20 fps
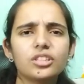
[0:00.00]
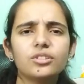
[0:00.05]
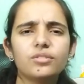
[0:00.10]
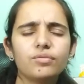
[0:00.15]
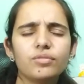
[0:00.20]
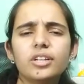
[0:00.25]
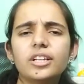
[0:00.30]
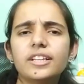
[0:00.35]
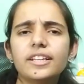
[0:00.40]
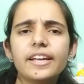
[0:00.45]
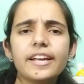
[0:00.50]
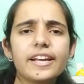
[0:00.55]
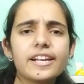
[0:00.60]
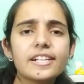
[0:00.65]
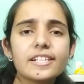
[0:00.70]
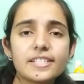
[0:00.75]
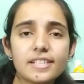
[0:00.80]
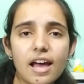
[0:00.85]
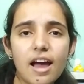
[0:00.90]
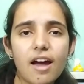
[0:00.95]
fill the
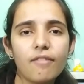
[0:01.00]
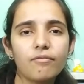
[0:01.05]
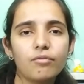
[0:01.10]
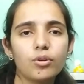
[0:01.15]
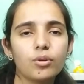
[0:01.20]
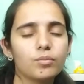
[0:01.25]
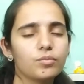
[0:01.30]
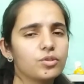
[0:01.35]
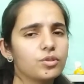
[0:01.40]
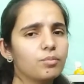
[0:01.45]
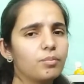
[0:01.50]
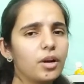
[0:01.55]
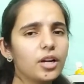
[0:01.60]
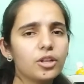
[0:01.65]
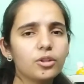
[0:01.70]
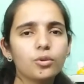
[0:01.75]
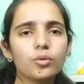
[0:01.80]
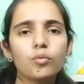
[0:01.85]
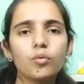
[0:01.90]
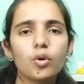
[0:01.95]
exam forms,
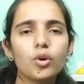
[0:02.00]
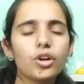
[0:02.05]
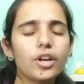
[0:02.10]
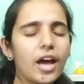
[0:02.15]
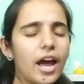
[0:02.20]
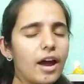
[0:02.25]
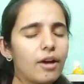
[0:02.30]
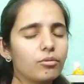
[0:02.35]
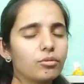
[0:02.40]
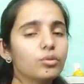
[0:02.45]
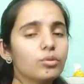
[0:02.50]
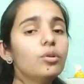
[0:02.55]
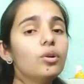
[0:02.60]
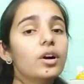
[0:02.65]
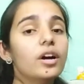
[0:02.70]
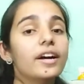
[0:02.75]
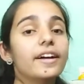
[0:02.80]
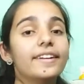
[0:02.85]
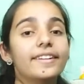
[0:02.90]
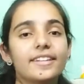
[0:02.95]
but you won't have to
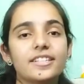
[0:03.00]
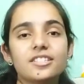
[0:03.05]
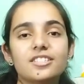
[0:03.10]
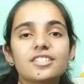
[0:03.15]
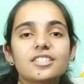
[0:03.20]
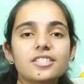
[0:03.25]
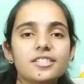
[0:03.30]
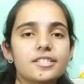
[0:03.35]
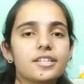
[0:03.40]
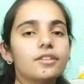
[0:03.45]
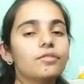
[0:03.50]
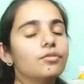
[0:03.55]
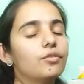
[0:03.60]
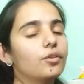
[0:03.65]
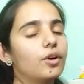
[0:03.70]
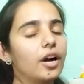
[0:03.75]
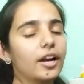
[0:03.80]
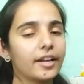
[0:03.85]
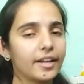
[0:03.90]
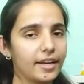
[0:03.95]
register
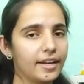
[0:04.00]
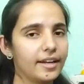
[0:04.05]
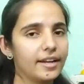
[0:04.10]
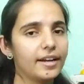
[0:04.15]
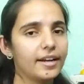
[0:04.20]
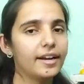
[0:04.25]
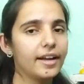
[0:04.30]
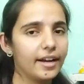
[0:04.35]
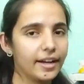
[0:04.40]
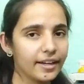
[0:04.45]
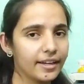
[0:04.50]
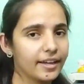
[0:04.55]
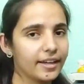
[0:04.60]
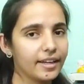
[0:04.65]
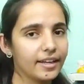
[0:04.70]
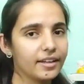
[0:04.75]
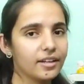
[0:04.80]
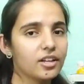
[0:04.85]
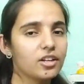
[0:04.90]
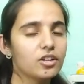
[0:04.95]
for again and
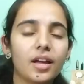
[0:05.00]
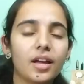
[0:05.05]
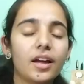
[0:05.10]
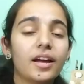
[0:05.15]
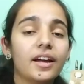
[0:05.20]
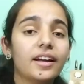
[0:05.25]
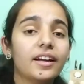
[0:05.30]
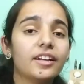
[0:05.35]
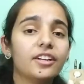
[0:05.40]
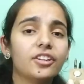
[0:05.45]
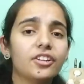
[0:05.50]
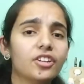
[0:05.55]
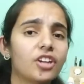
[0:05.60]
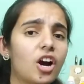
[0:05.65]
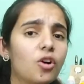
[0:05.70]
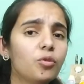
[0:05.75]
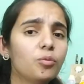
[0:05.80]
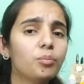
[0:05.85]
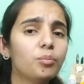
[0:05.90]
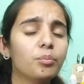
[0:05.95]
again. Now
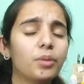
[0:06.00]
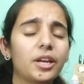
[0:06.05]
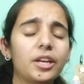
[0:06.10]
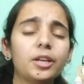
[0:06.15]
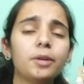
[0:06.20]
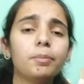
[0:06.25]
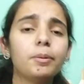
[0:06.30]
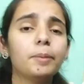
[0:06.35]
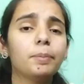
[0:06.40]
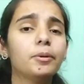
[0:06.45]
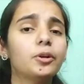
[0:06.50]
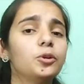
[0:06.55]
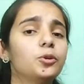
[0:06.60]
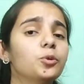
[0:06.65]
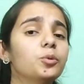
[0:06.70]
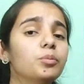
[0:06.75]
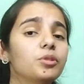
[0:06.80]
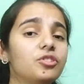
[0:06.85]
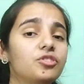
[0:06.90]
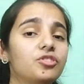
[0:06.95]
many people do
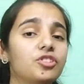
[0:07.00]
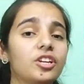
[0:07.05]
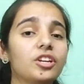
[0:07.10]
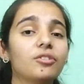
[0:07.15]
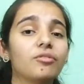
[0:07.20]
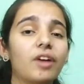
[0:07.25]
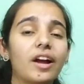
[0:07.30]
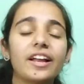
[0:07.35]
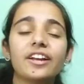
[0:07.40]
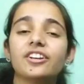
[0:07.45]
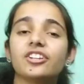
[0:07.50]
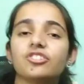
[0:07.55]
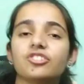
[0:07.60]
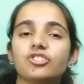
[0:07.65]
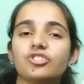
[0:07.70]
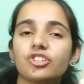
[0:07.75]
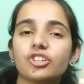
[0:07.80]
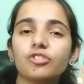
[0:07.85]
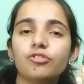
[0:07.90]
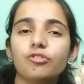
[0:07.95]
mistake while registering
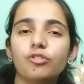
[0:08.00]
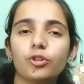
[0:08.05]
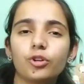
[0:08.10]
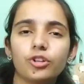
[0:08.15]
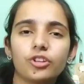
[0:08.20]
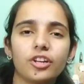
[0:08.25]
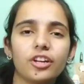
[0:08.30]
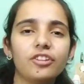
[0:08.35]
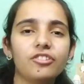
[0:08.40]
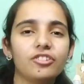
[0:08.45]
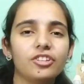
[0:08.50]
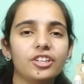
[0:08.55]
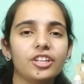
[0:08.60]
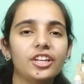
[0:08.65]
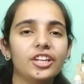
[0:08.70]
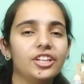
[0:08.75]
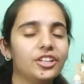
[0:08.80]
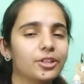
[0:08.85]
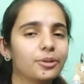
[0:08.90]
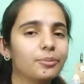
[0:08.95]
for their CA
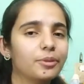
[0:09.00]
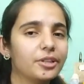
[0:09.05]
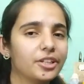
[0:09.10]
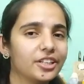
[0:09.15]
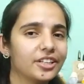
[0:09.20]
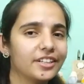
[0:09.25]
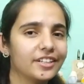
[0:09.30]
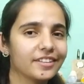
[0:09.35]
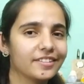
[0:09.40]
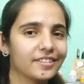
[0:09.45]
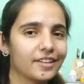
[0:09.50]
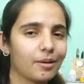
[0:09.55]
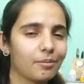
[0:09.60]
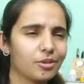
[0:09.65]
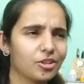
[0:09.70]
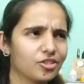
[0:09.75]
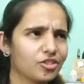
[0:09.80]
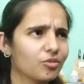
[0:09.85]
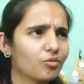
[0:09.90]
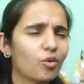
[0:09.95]
intermediate examination.
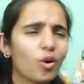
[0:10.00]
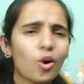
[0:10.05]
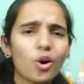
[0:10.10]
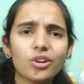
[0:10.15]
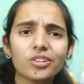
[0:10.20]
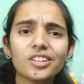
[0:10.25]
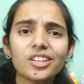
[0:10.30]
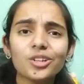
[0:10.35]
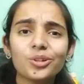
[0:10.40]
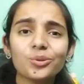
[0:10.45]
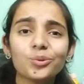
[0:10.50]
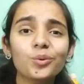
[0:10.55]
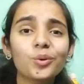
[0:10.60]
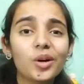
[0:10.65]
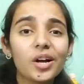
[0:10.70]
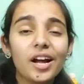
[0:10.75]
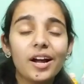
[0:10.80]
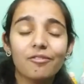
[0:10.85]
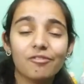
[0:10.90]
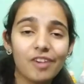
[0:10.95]
What they do
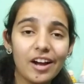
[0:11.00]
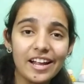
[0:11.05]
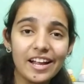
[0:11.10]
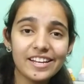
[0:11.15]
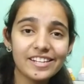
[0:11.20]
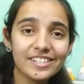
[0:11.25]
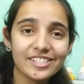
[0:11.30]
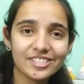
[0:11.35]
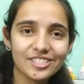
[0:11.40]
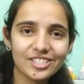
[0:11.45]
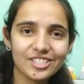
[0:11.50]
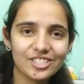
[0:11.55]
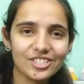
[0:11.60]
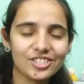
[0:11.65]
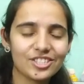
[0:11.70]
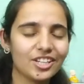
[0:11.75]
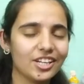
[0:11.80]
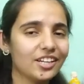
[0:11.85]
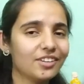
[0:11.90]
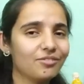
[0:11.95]
while
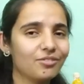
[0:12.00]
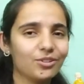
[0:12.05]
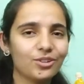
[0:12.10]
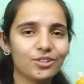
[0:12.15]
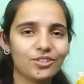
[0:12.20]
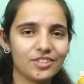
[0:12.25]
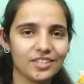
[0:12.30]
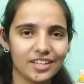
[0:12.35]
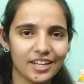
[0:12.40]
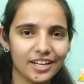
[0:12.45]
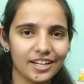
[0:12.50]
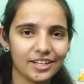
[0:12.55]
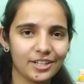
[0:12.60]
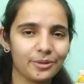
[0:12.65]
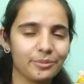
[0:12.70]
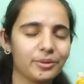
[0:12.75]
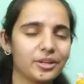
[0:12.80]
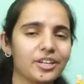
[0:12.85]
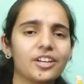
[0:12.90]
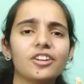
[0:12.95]
registering for CA
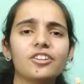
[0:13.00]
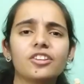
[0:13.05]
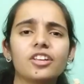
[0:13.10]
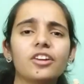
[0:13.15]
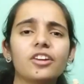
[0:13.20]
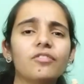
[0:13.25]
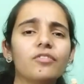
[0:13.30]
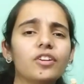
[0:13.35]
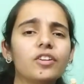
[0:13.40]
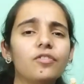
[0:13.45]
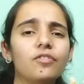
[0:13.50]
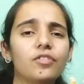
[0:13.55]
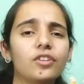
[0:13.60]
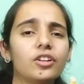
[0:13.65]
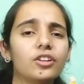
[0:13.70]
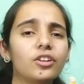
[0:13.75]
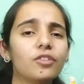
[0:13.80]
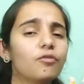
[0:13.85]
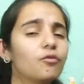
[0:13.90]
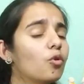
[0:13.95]
intermediate, they will fill the
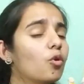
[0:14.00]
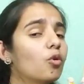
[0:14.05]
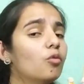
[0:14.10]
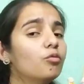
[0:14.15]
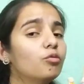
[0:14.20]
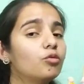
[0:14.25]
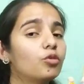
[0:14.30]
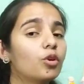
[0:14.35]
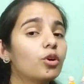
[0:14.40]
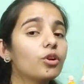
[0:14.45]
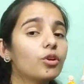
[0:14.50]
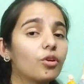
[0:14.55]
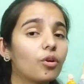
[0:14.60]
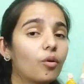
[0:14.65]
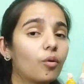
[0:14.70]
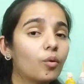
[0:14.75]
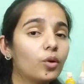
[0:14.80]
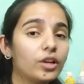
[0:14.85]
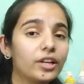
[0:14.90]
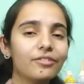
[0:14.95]
form for only
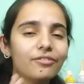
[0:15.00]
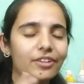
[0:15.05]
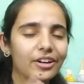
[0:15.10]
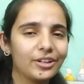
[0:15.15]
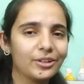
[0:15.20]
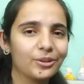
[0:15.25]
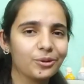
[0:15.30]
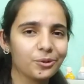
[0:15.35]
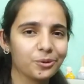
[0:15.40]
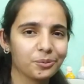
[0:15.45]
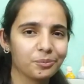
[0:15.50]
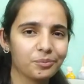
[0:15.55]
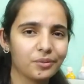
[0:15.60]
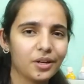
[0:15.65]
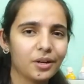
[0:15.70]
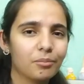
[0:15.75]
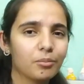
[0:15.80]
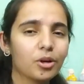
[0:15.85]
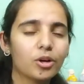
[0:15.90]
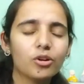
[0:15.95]
one group,
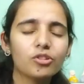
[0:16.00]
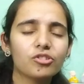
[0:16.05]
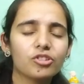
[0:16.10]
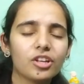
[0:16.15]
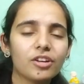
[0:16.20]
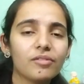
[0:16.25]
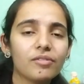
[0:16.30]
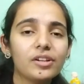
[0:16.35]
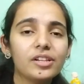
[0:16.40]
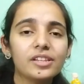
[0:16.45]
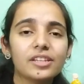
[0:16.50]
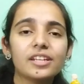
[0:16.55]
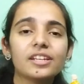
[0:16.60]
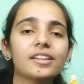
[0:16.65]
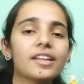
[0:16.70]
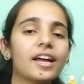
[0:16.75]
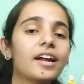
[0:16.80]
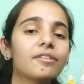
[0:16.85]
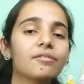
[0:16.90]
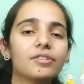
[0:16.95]
because they will think that
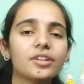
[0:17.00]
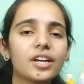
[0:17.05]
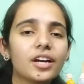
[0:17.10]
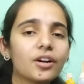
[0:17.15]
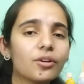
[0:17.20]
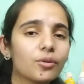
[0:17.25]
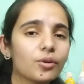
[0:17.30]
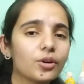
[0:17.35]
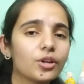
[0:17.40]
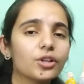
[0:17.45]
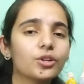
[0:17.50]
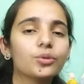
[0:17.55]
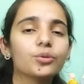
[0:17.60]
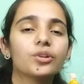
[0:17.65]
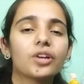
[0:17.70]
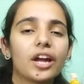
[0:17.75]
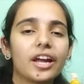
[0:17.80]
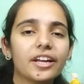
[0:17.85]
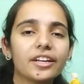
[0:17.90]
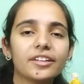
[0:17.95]
we are going to
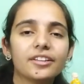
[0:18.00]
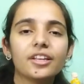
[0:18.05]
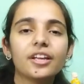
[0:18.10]
write the